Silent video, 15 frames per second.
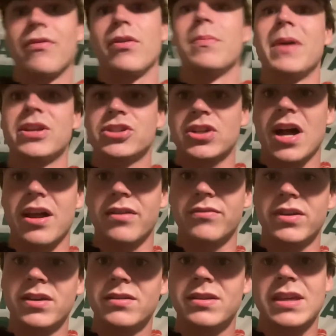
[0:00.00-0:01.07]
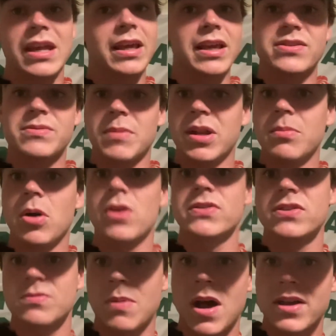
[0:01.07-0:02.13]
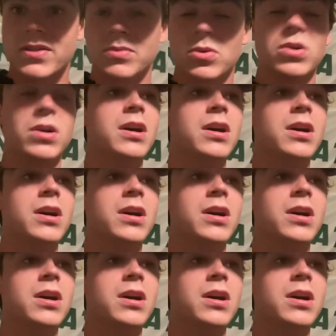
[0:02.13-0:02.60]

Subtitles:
our best shot of getting as many balls as possible.